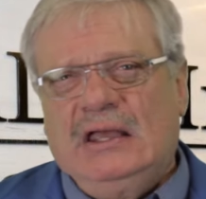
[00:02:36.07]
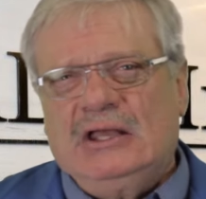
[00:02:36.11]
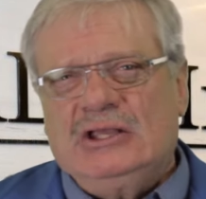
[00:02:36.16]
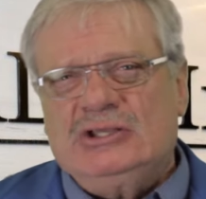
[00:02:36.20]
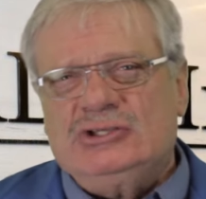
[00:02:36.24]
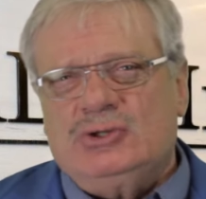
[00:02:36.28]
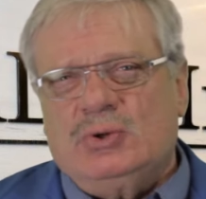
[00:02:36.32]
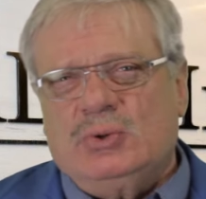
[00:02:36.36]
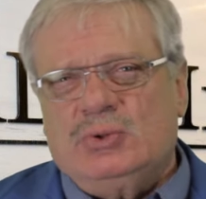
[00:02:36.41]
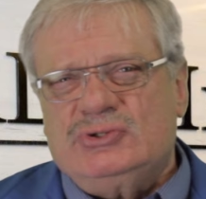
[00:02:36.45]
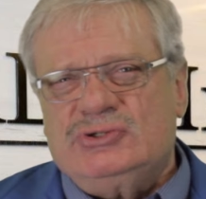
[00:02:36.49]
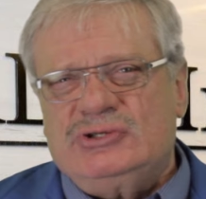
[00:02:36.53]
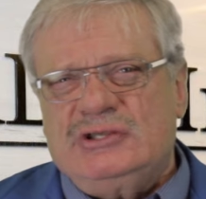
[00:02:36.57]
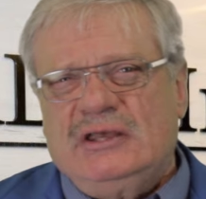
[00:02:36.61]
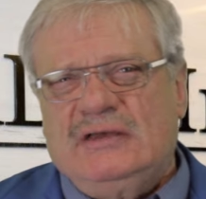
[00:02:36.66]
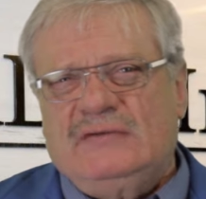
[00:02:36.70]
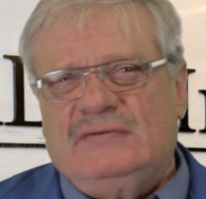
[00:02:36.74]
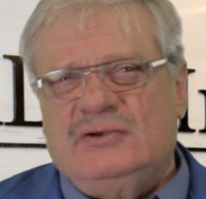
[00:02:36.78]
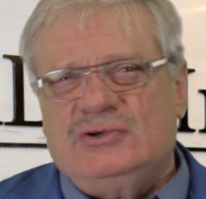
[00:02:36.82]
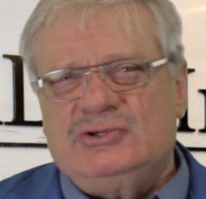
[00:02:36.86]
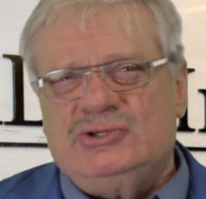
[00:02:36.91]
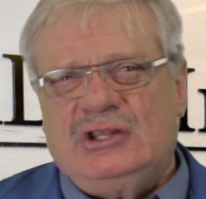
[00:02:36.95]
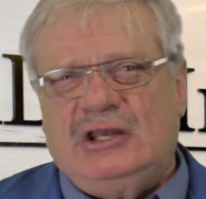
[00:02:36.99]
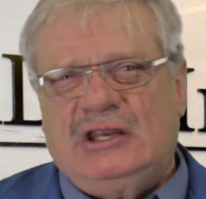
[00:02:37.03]
So we'll see if
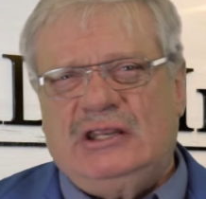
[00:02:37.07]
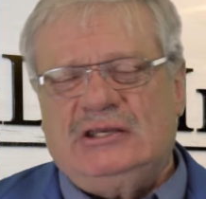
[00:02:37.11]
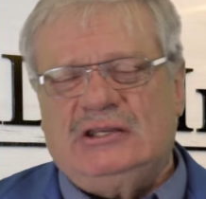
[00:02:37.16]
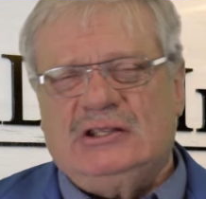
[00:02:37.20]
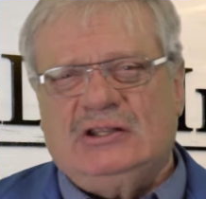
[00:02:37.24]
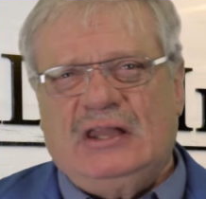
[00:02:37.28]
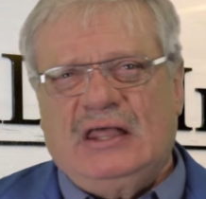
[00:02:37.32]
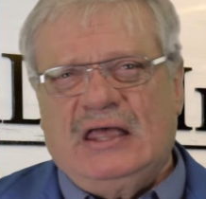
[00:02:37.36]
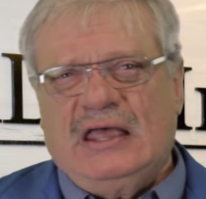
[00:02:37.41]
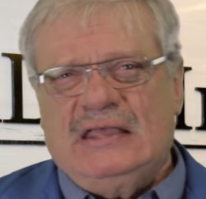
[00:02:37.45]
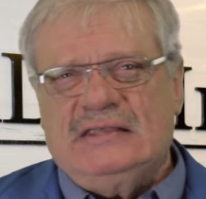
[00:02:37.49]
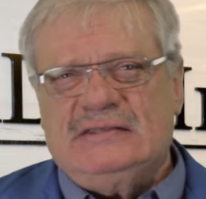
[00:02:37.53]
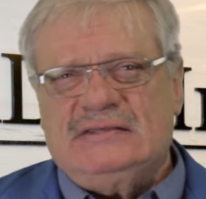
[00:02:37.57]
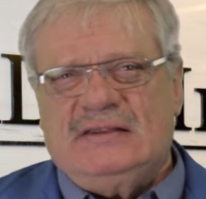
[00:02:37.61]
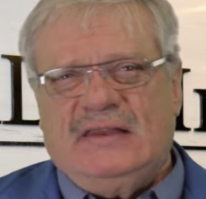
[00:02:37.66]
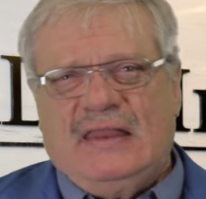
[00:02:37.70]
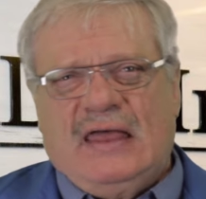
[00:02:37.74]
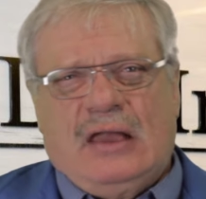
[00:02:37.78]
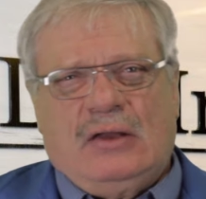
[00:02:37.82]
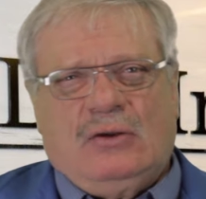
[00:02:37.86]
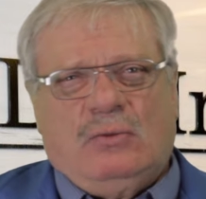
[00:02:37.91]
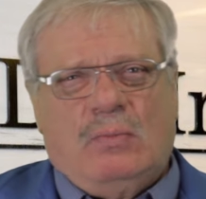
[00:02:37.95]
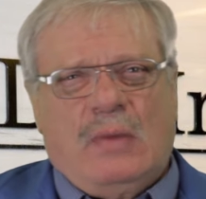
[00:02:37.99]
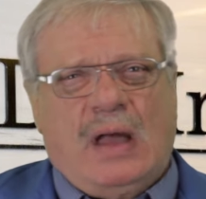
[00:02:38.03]
there's any delays, and
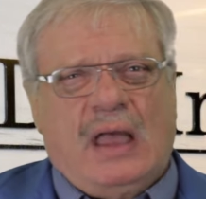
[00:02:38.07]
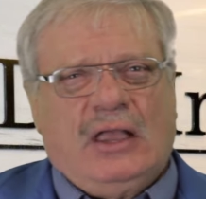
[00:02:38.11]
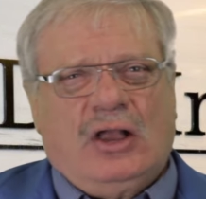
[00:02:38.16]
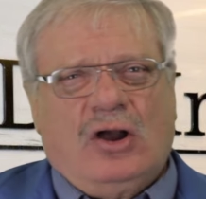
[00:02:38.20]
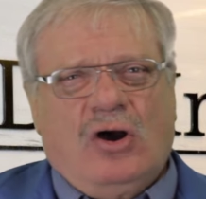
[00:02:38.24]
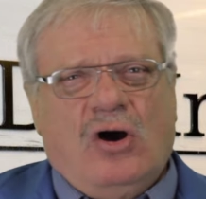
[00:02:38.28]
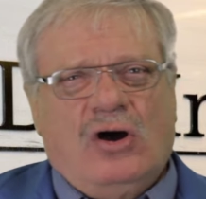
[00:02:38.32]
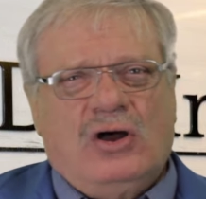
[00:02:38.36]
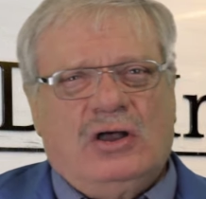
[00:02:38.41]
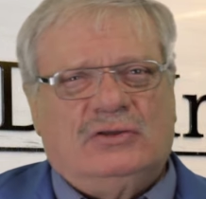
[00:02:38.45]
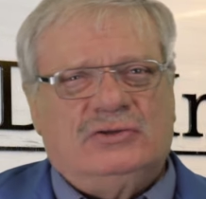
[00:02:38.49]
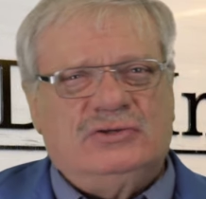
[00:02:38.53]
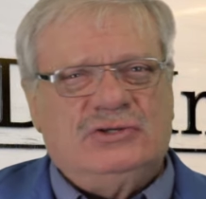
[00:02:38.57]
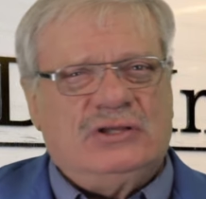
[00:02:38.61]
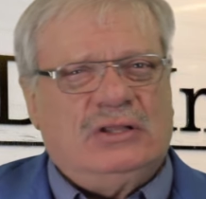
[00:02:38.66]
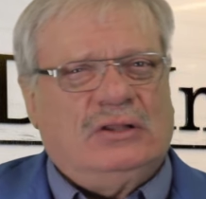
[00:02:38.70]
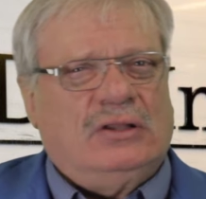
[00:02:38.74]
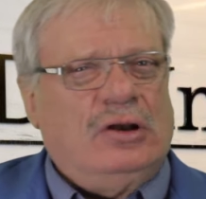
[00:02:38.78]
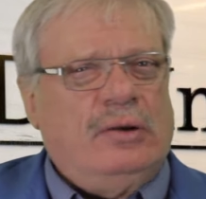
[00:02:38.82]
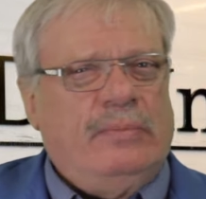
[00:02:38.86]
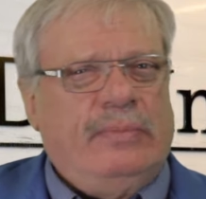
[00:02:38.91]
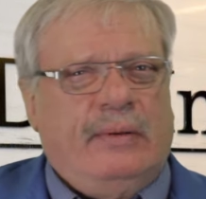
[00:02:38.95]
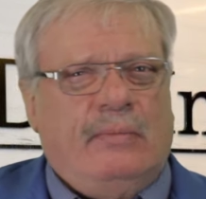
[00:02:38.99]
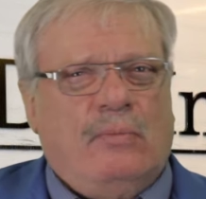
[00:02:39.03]
that might cause a
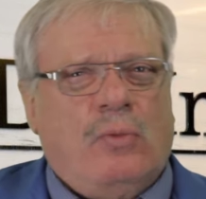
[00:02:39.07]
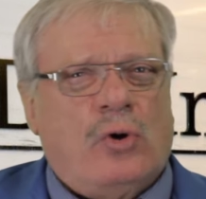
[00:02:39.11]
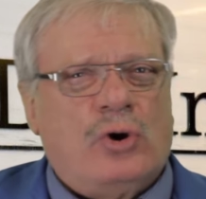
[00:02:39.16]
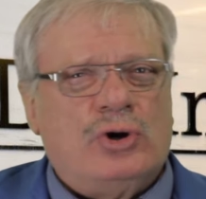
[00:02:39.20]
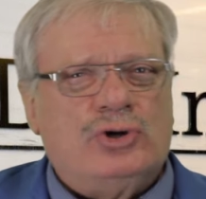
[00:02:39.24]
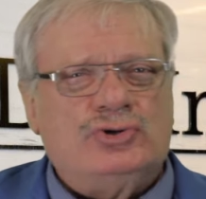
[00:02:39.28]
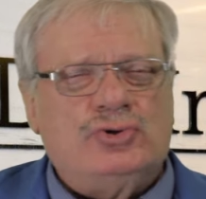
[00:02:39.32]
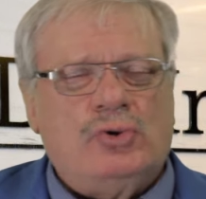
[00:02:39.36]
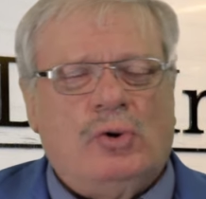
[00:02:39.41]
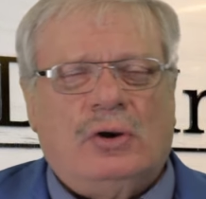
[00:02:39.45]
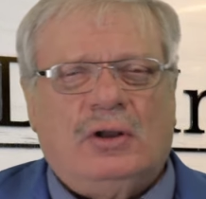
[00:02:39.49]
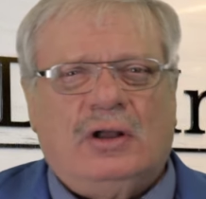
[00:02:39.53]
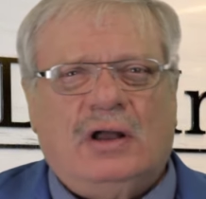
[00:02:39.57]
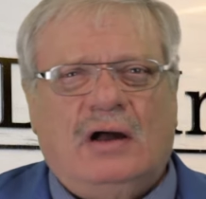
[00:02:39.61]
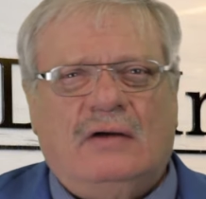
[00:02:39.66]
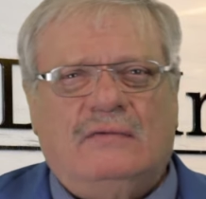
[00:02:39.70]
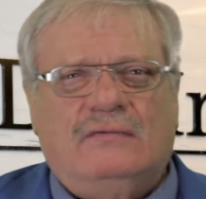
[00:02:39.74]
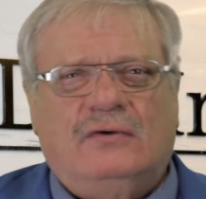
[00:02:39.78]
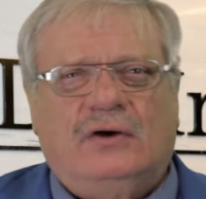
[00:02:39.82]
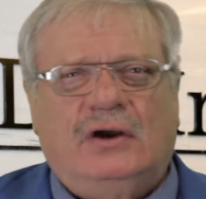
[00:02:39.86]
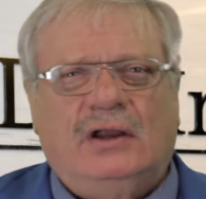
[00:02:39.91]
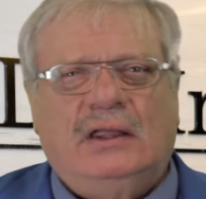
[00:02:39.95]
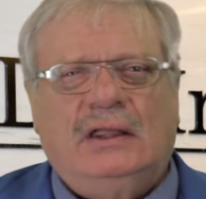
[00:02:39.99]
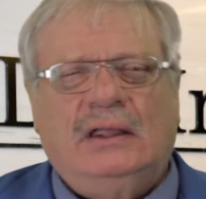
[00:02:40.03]
little bit more short
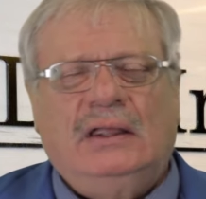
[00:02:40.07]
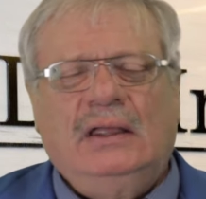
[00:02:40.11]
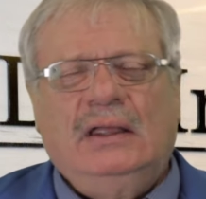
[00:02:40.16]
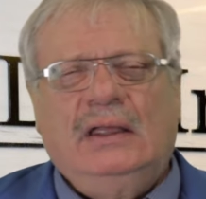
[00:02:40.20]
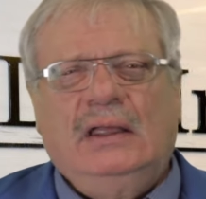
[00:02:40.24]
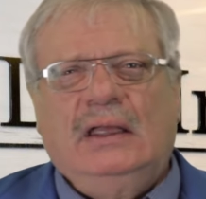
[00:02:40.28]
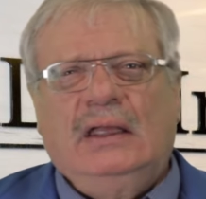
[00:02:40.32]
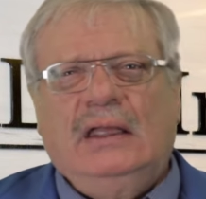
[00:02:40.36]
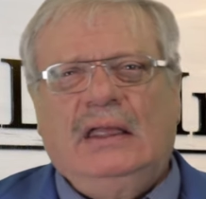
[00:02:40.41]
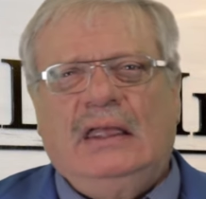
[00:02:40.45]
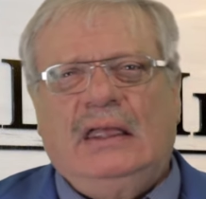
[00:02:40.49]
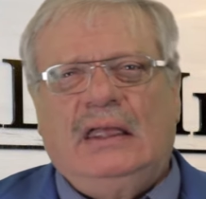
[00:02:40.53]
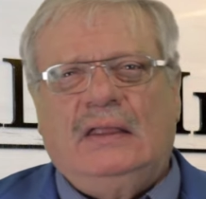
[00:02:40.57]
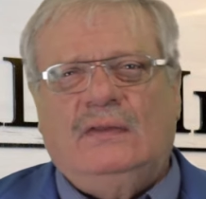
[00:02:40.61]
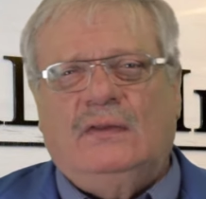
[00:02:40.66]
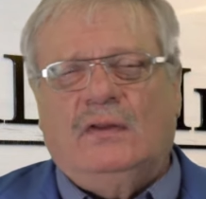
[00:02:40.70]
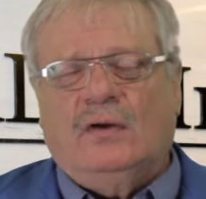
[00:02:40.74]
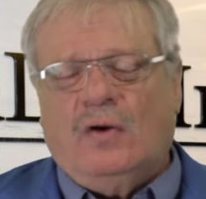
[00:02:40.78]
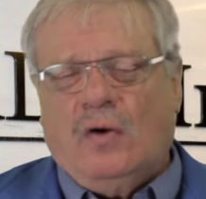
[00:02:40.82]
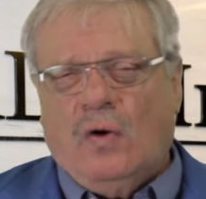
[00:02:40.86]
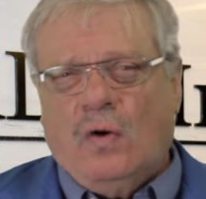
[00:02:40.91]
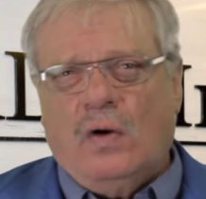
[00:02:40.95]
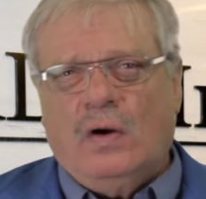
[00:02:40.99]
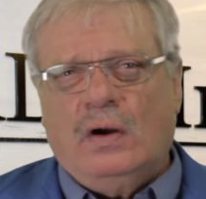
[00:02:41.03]
covering in the
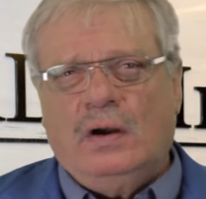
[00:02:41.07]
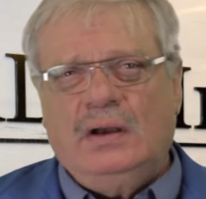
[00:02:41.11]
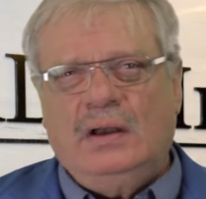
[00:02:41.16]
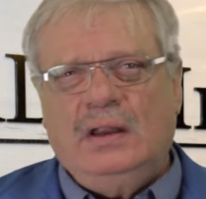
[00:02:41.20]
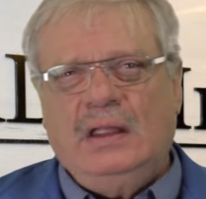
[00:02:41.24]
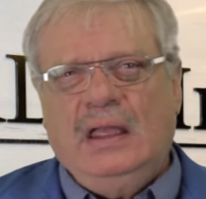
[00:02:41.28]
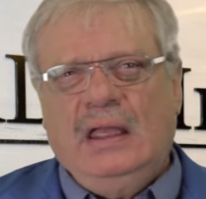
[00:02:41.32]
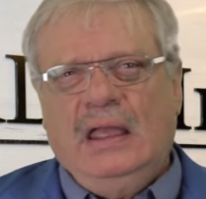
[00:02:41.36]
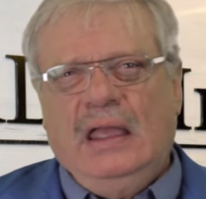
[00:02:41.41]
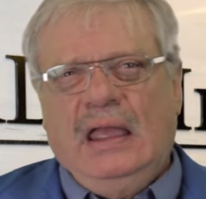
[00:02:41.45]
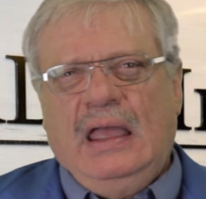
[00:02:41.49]
corn.